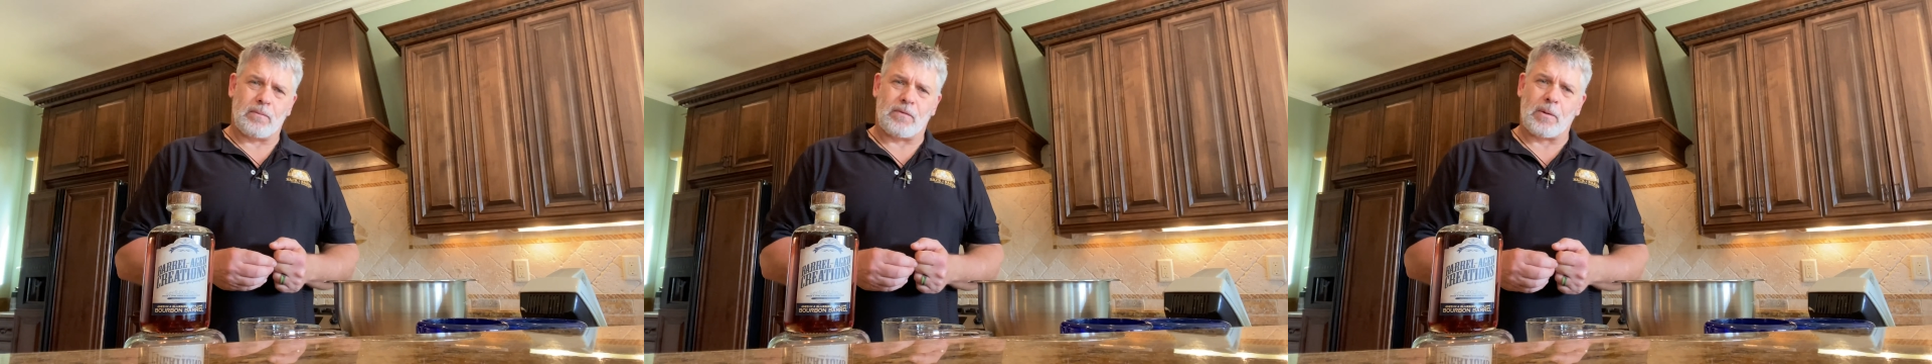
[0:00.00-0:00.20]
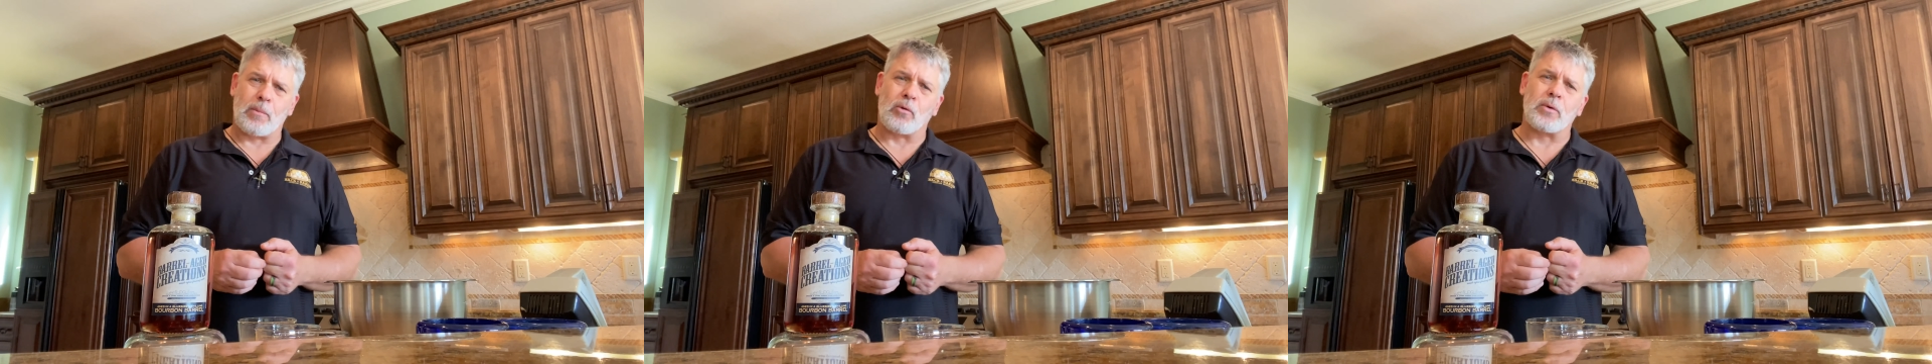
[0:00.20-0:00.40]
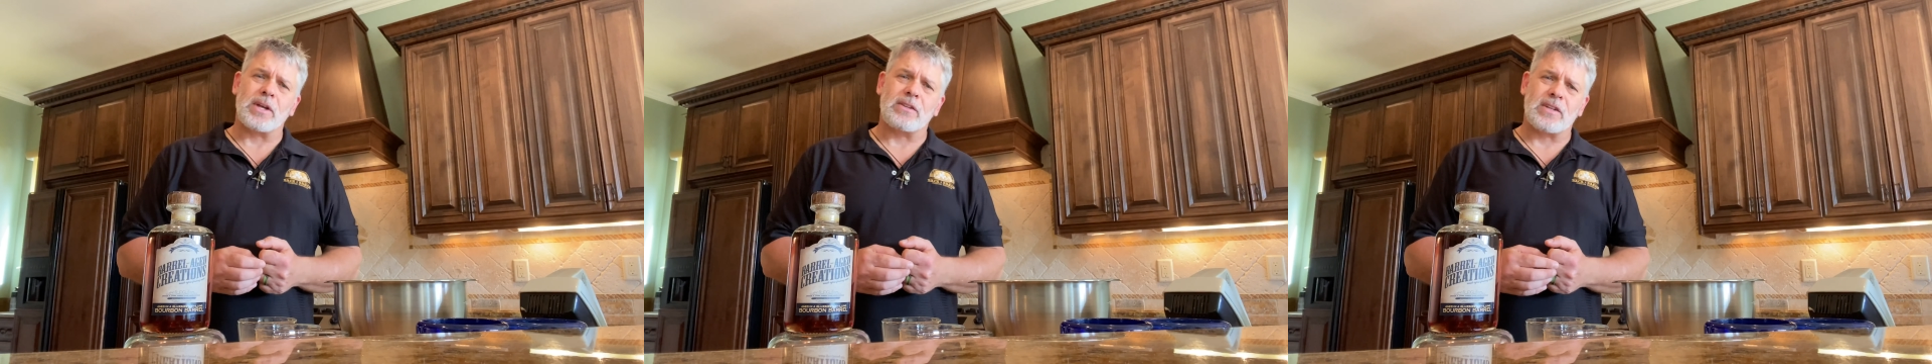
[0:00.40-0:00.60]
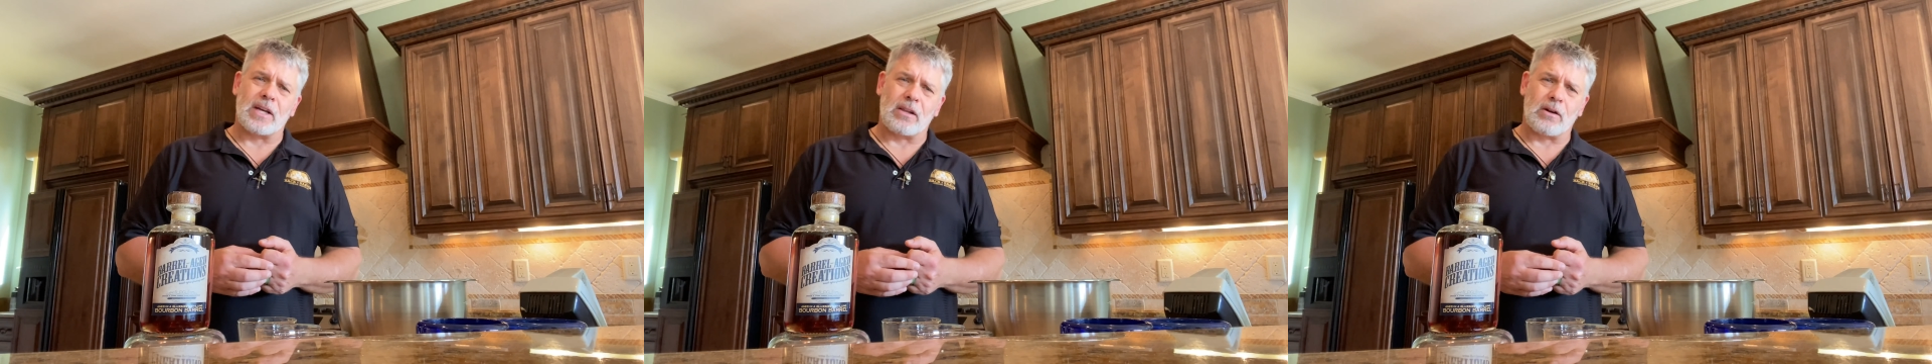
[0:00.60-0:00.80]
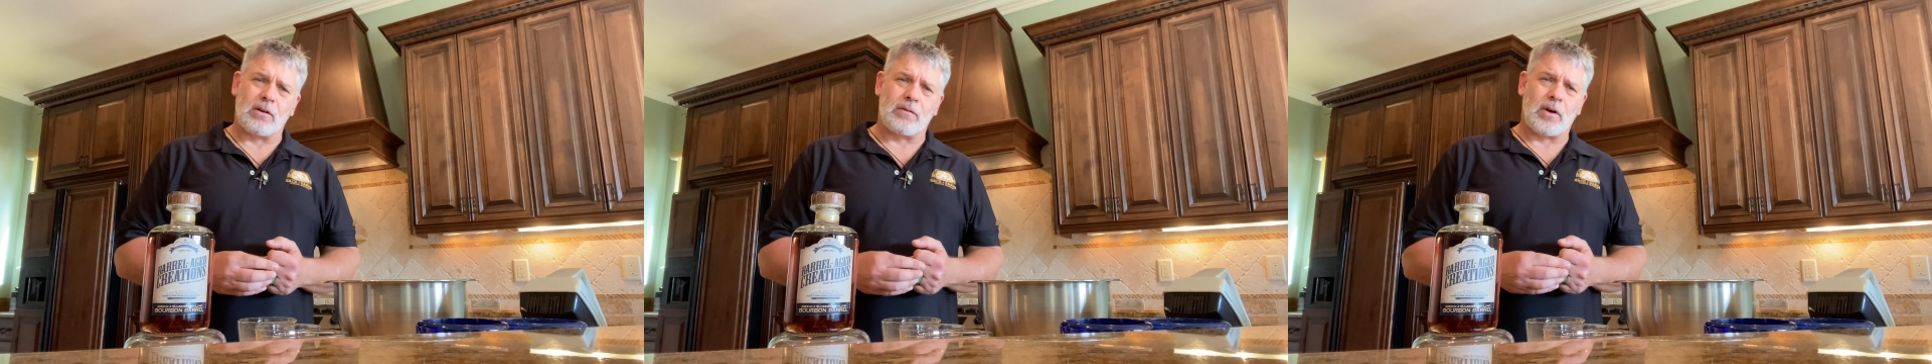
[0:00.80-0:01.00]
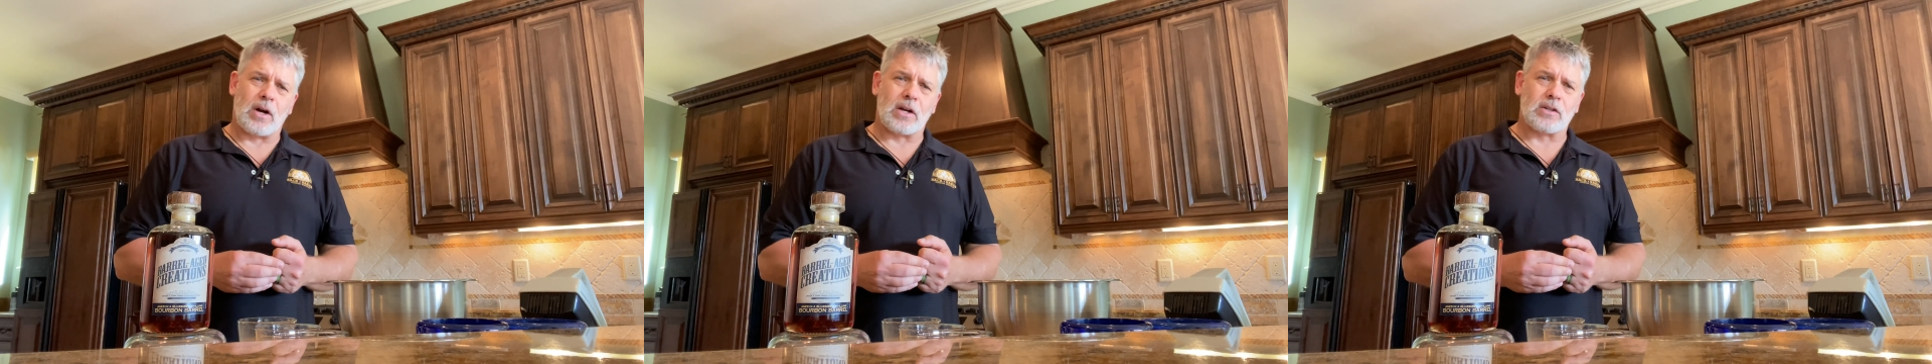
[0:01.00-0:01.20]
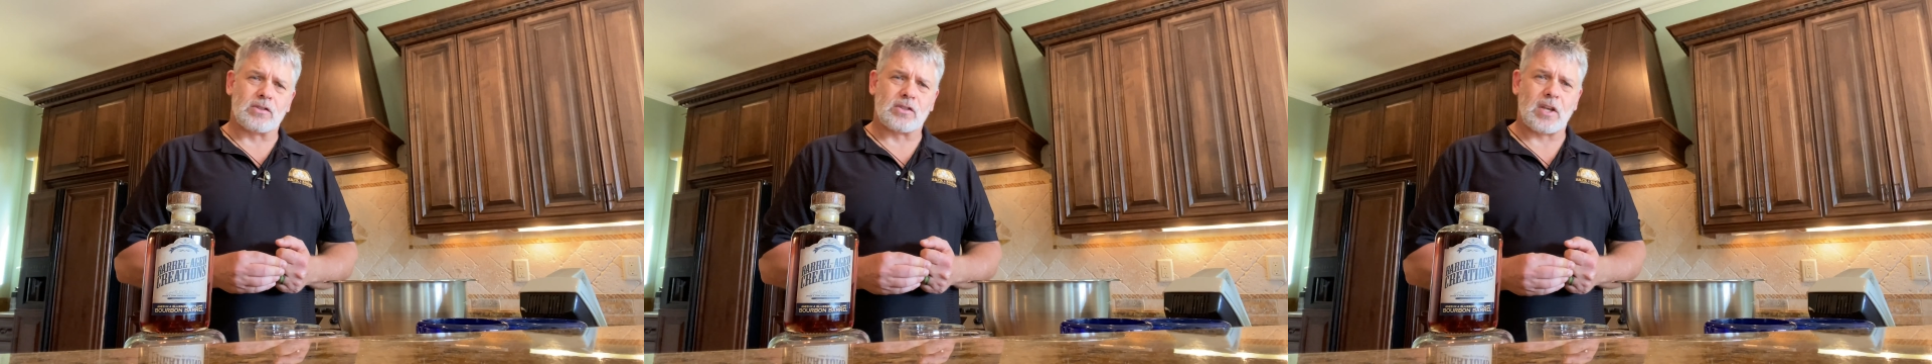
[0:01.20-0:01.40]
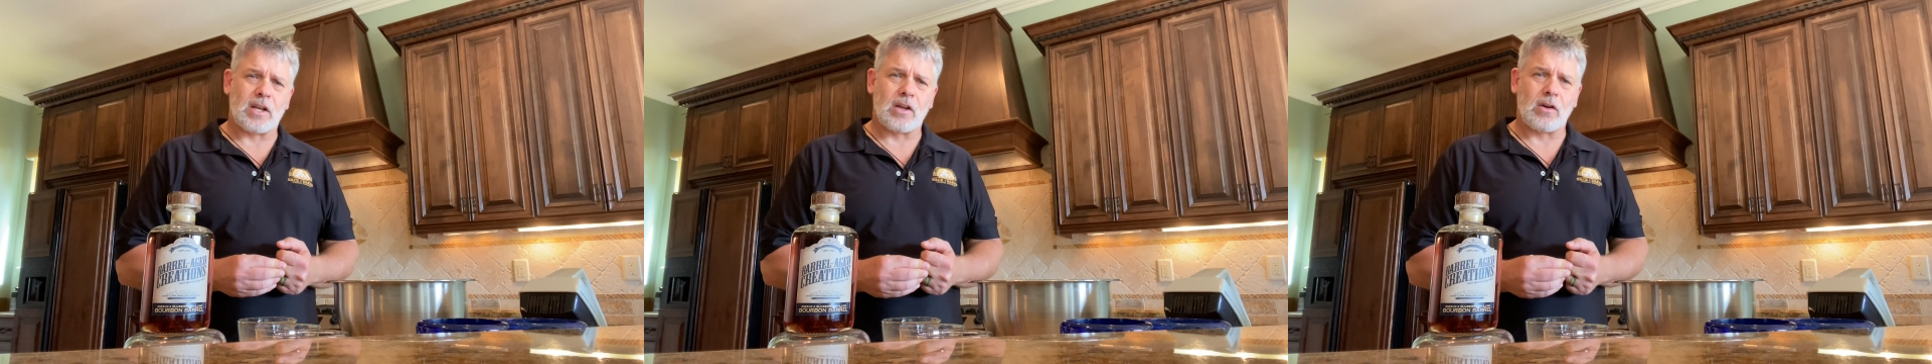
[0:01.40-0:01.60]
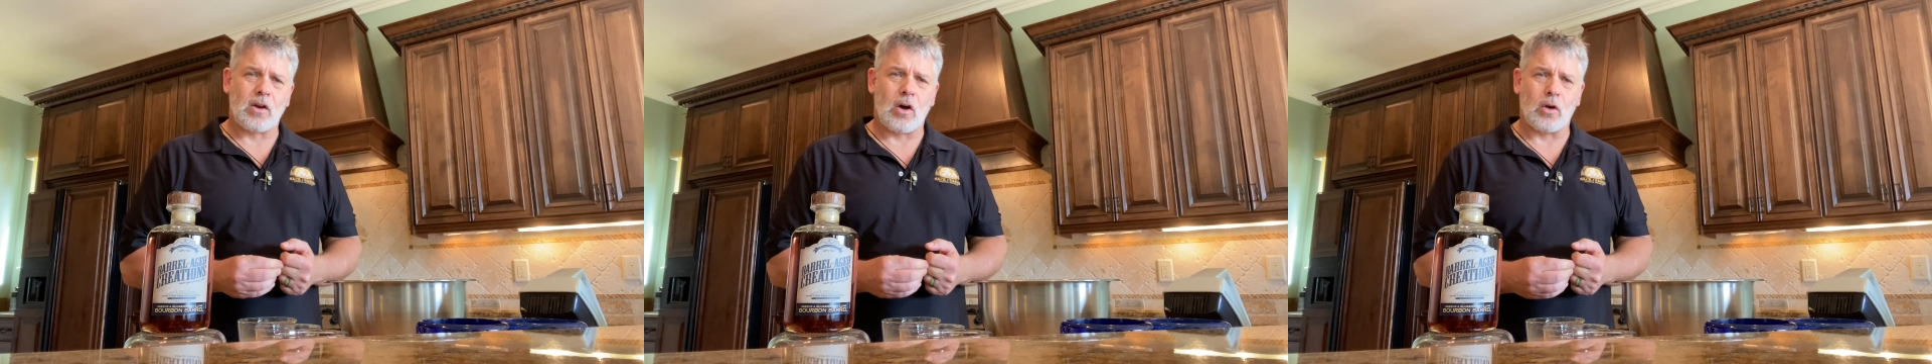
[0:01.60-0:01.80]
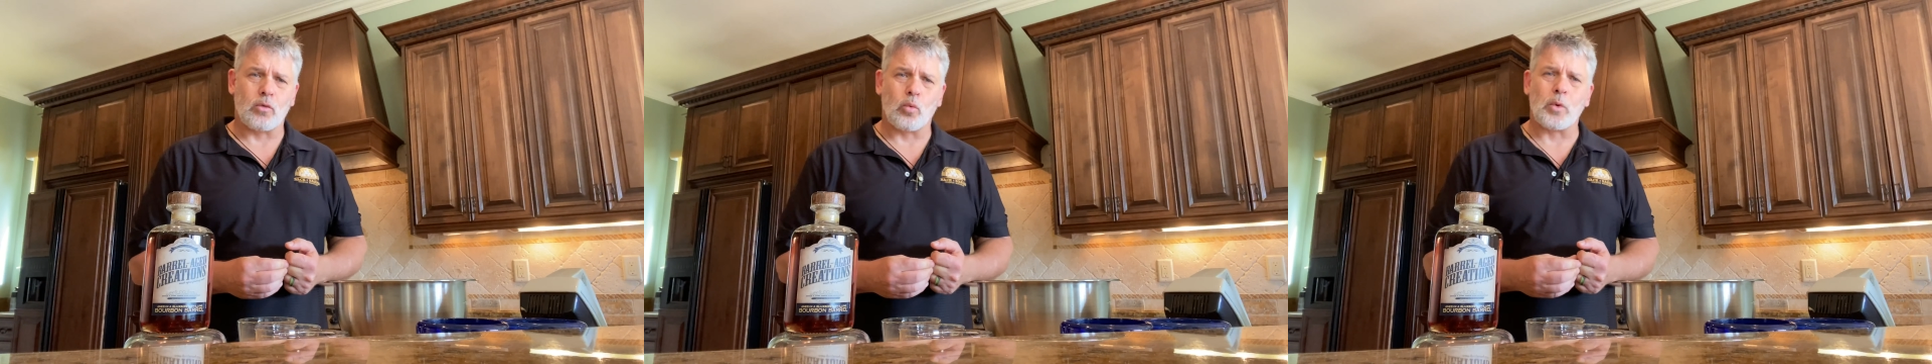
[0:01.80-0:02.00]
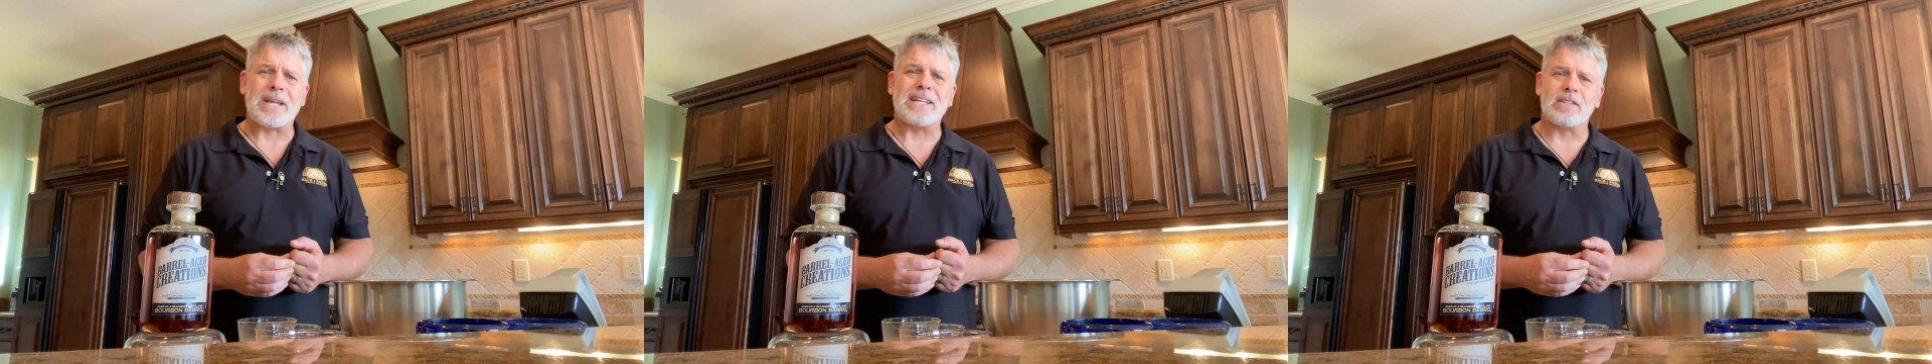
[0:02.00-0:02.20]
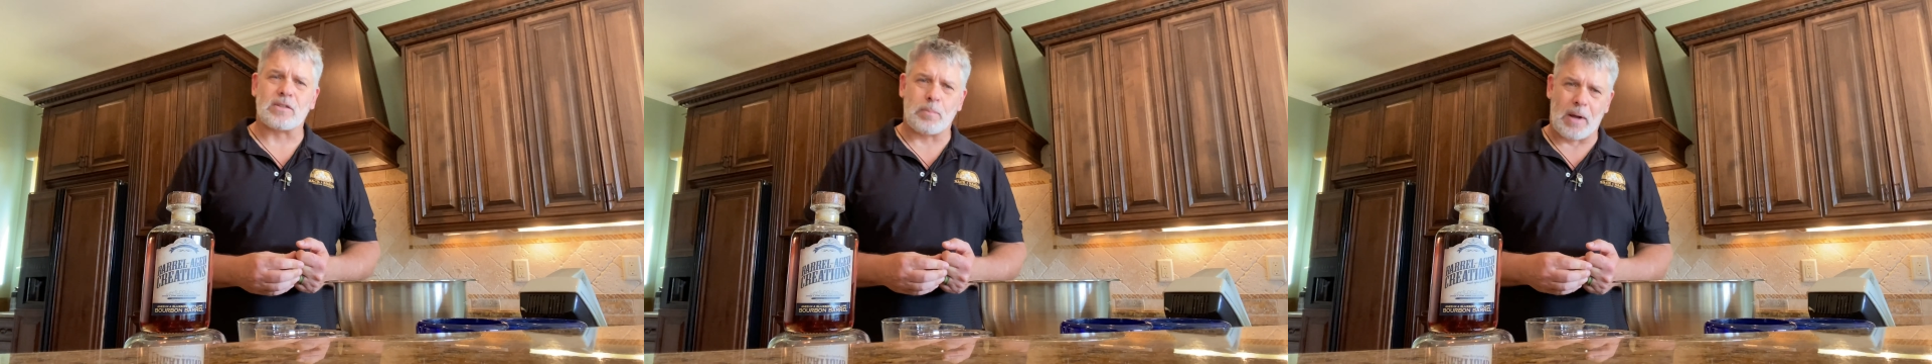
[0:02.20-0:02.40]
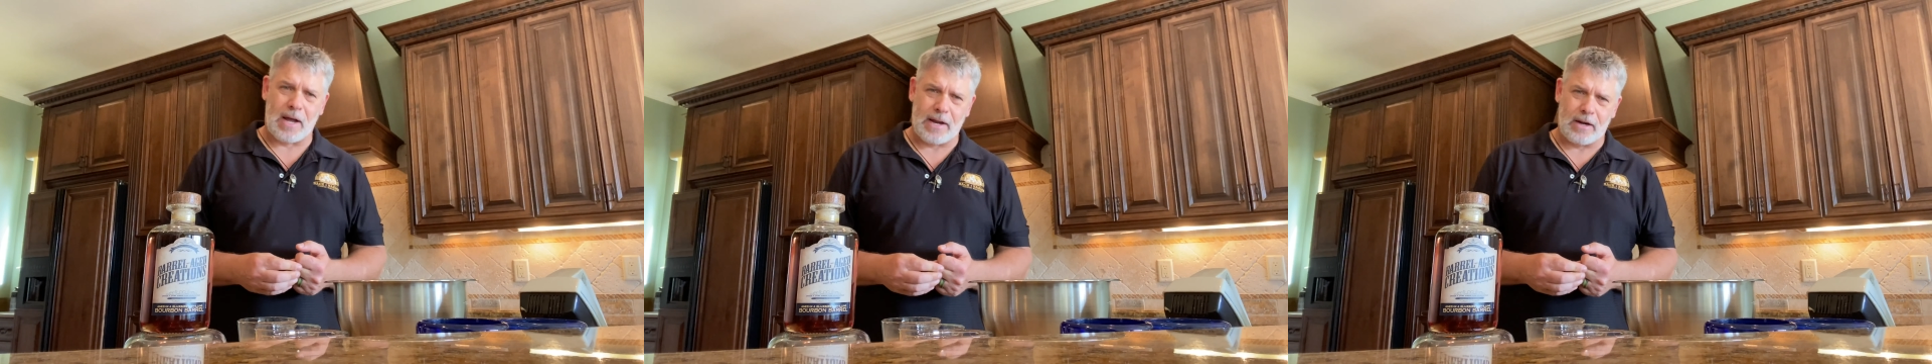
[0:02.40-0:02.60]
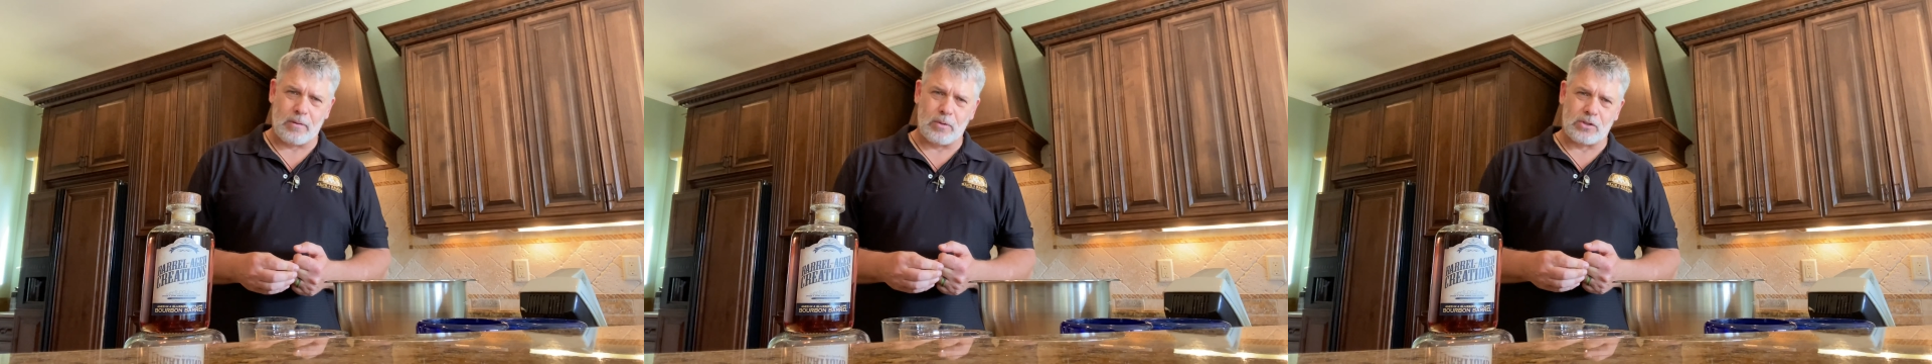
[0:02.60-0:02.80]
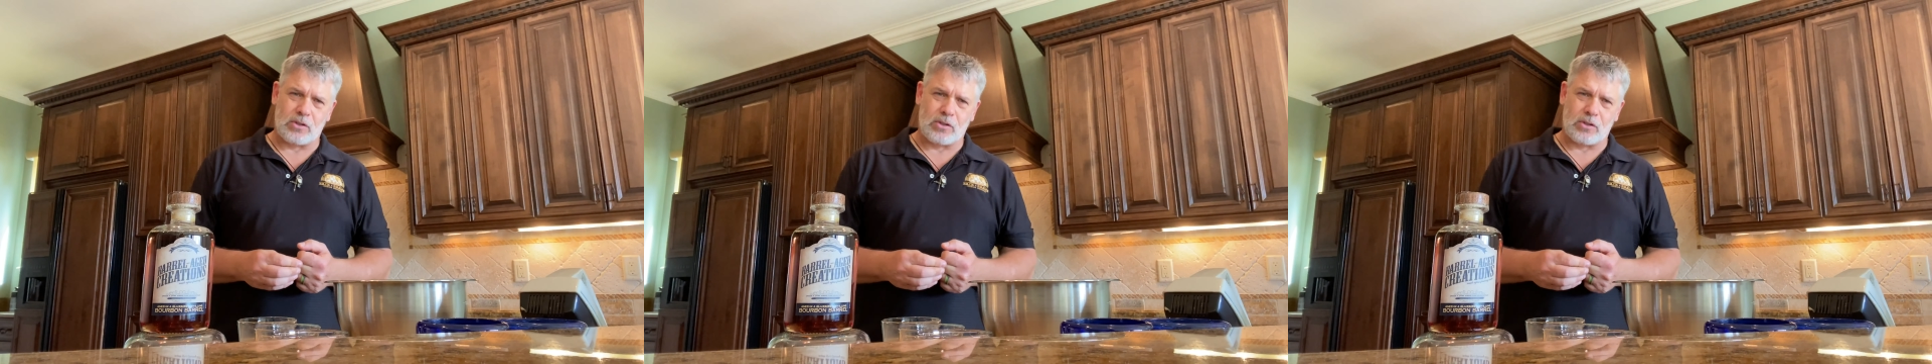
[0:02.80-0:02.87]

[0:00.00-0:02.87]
from a retailer of ours called REinspired,